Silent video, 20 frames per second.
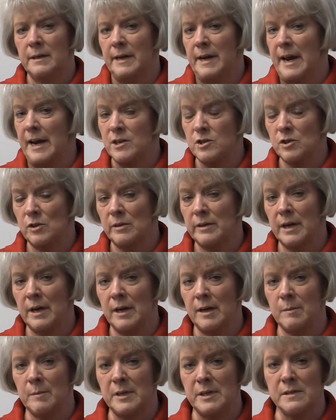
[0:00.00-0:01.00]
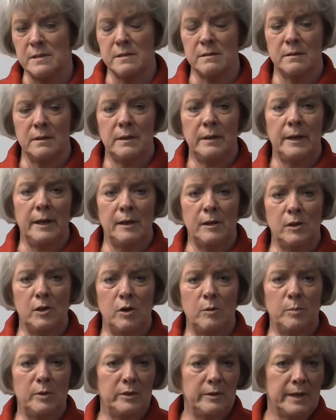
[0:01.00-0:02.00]
national economies, and
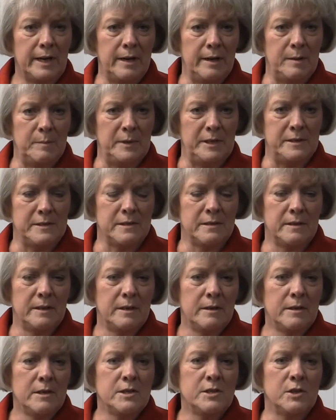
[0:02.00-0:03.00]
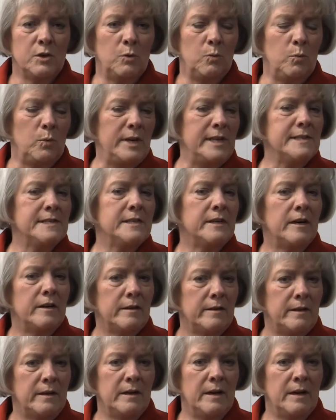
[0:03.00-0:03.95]
global economies. So we started the